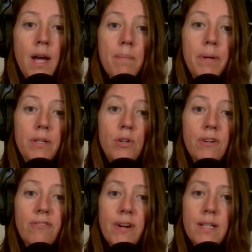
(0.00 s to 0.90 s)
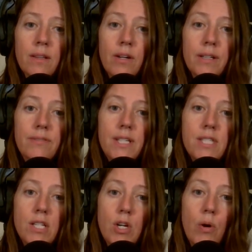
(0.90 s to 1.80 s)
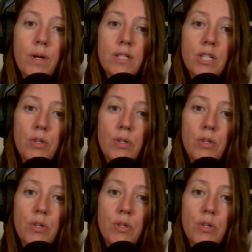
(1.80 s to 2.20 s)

but you can find a lot of these in yoga too.